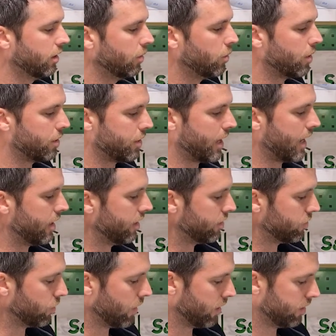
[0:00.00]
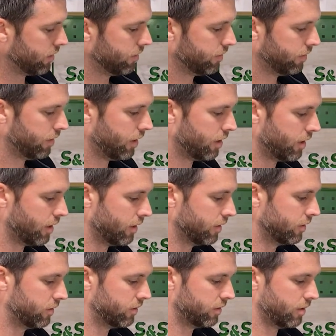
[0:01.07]
with that as well
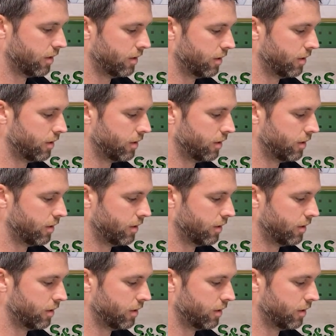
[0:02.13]
is